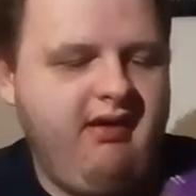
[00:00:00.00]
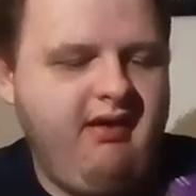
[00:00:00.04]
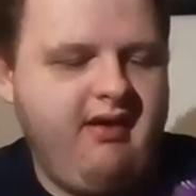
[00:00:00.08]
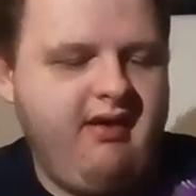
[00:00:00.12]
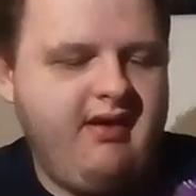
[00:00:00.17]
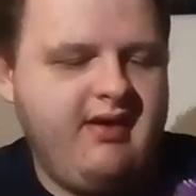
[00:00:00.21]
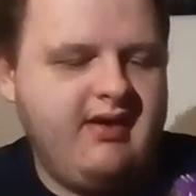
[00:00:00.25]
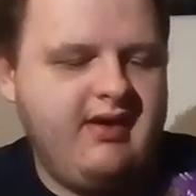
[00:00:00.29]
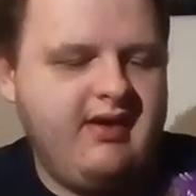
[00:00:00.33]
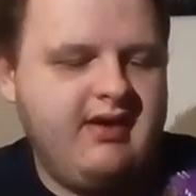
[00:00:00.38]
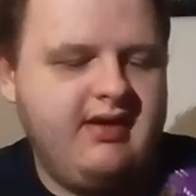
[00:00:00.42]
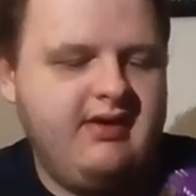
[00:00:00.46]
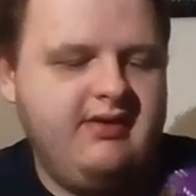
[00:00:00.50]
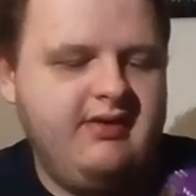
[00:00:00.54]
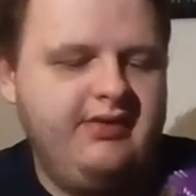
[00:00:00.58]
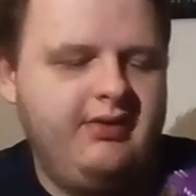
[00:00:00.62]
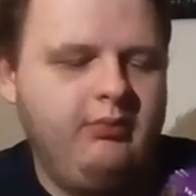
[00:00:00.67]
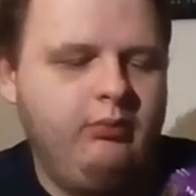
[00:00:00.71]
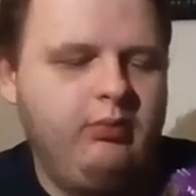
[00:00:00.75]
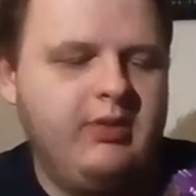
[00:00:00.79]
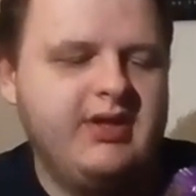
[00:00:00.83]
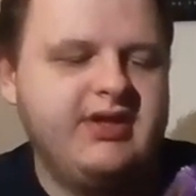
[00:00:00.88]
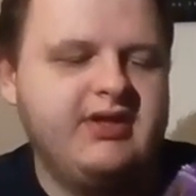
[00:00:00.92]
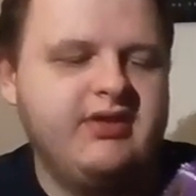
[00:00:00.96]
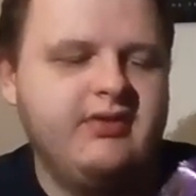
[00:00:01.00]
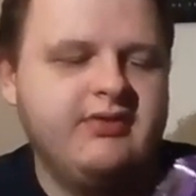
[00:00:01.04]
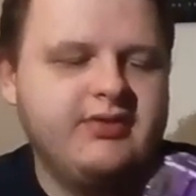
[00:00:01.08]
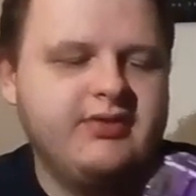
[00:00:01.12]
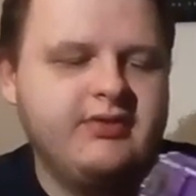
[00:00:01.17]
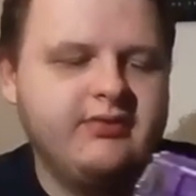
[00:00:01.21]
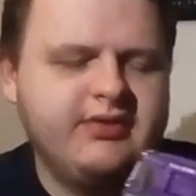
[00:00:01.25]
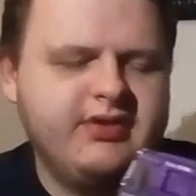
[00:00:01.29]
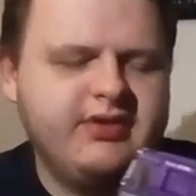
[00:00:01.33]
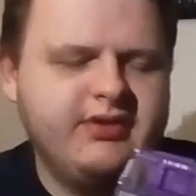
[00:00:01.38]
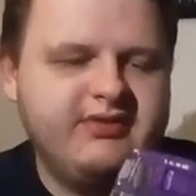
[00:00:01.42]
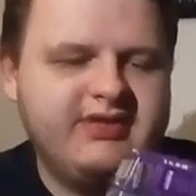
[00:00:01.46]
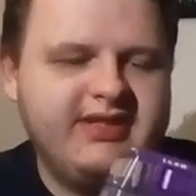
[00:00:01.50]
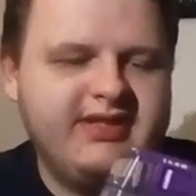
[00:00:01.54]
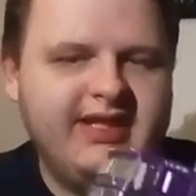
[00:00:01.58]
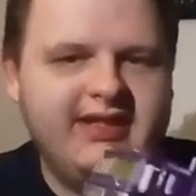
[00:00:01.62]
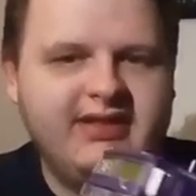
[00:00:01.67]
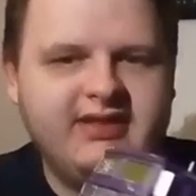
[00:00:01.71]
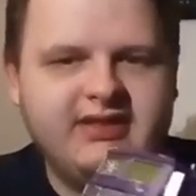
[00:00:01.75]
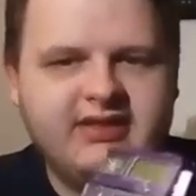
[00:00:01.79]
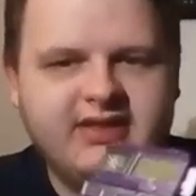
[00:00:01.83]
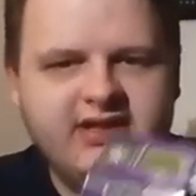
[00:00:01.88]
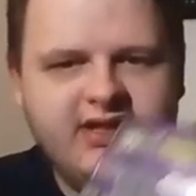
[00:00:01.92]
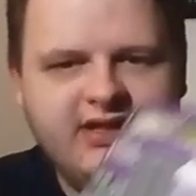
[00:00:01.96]
The windows are also
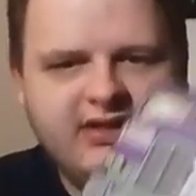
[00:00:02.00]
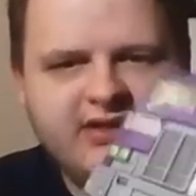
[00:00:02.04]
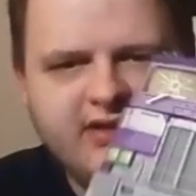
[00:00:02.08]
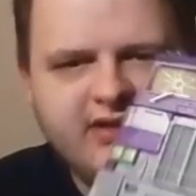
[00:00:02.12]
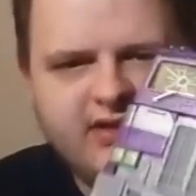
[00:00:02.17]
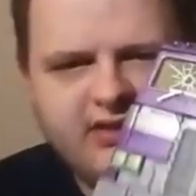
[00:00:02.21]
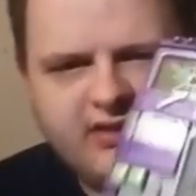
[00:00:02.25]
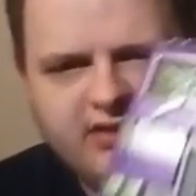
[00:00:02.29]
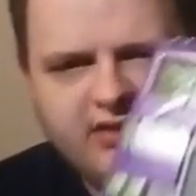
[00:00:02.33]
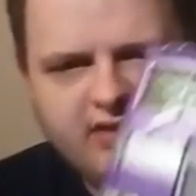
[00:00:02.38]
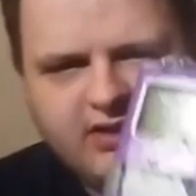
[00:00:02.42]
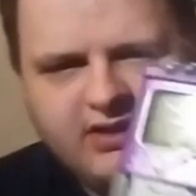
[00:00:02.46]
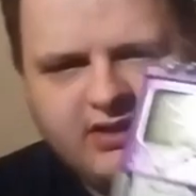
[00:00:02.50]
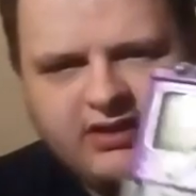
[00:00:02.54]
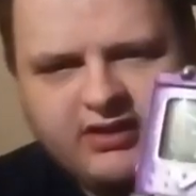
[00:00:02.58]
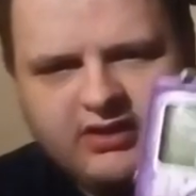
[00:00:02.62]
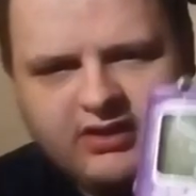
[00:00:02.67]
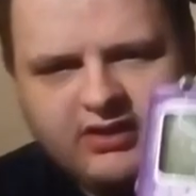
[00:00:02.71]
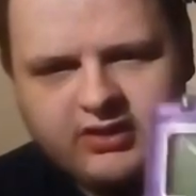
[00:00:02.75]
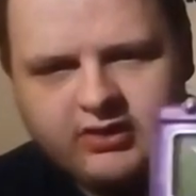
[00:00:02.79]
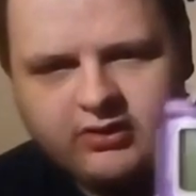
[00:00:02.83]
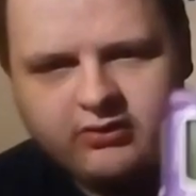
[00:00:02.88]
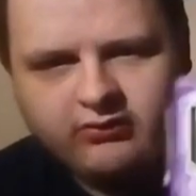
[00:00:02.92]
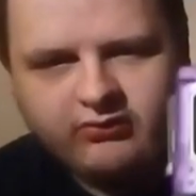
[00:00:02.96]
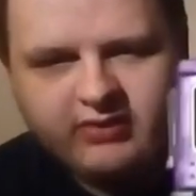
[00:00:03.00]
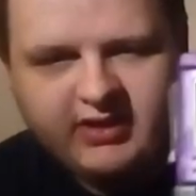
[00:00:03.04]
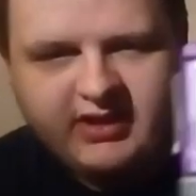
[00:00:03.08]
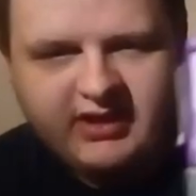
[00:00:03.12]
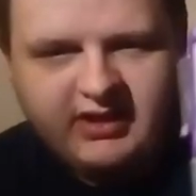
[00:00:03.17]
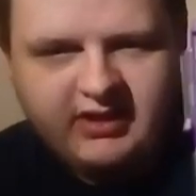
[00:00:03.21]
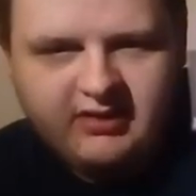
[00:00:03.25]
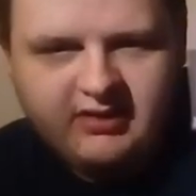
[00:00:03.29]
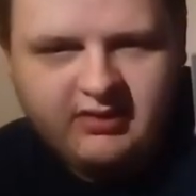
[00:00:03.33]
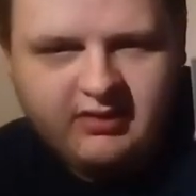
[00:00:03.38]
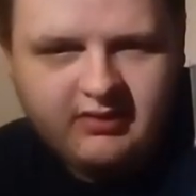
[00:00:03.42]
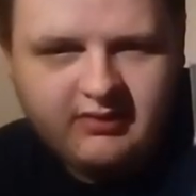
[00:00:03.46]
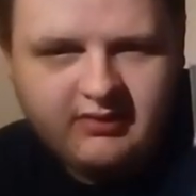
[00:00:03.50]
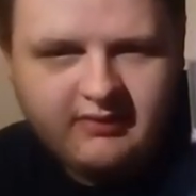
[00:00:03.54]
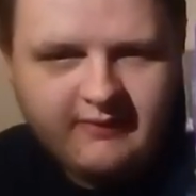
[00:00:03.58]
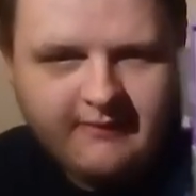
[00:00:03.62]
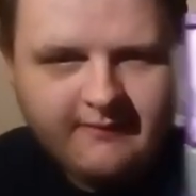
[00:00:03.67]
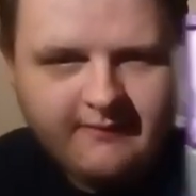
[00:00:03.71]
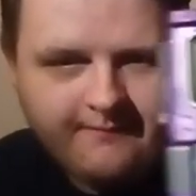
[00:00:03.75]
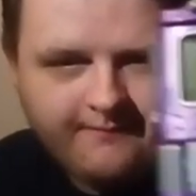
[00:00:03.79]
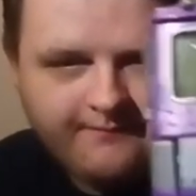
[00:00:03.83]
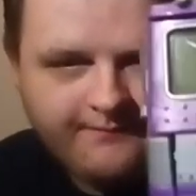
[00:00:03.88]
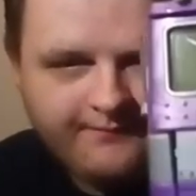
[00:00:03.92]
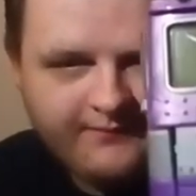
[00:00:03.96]
tinted green,
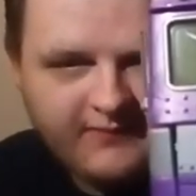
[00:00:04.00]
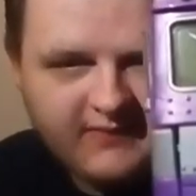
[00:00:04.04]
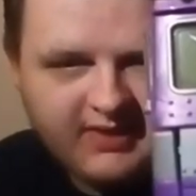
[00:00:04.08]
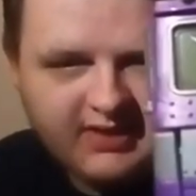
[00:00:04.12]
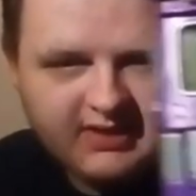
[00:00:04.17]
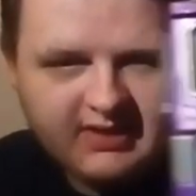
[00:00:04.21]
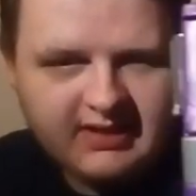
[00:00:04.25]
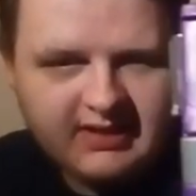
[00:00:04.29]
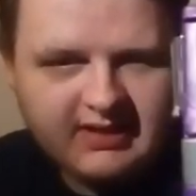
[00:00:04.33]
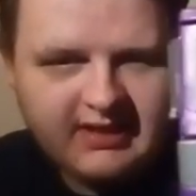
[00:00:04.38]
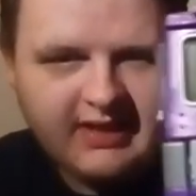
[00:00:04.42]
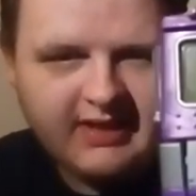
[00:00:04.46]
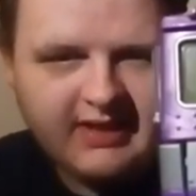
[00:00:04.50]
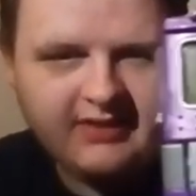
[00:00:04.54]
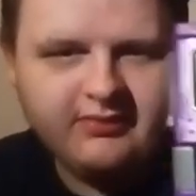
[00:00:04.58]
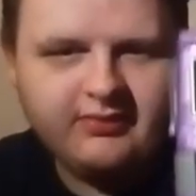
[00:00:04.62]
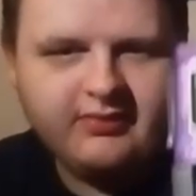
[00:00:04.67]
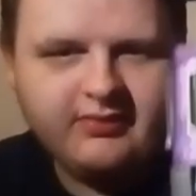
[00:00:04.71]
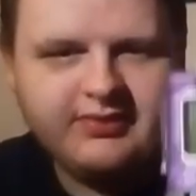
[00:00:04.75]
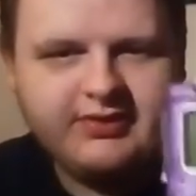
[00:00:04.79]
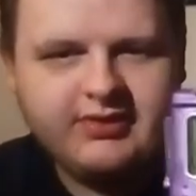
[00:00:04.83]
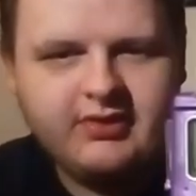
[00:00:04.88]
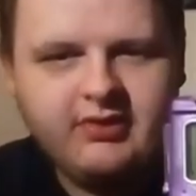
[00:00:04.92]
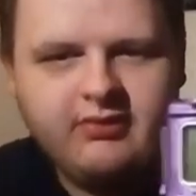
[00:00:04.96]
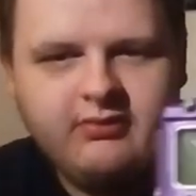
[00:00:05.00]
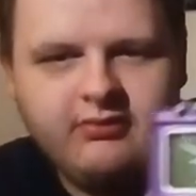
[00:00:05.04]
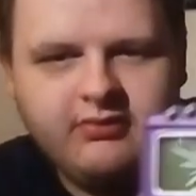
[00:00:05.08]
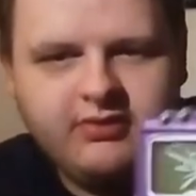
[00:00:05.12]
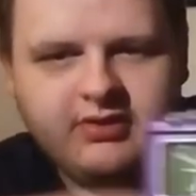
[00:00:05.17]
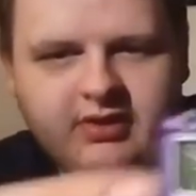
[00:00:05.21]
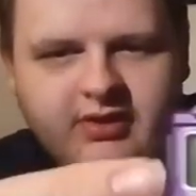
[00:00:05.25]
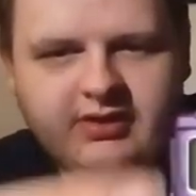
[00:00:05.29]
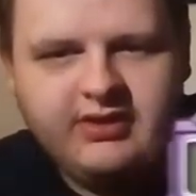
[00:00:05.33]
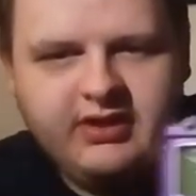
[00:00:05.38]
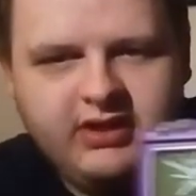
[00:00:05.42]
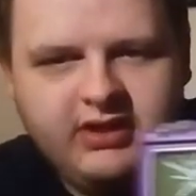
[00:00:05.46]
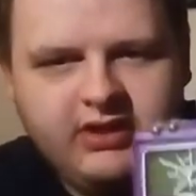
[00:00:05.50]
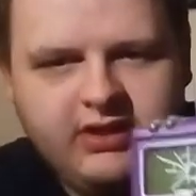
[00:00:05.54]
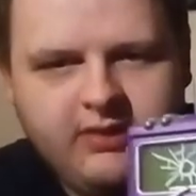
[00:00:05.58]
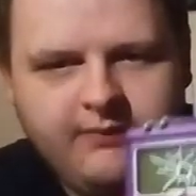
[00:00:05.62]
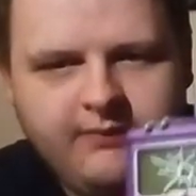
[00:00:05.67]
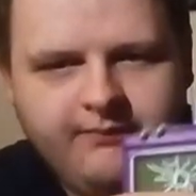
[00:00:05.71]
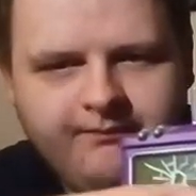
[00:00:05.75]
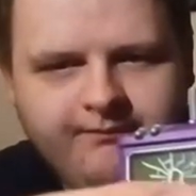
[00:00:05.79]
and also got the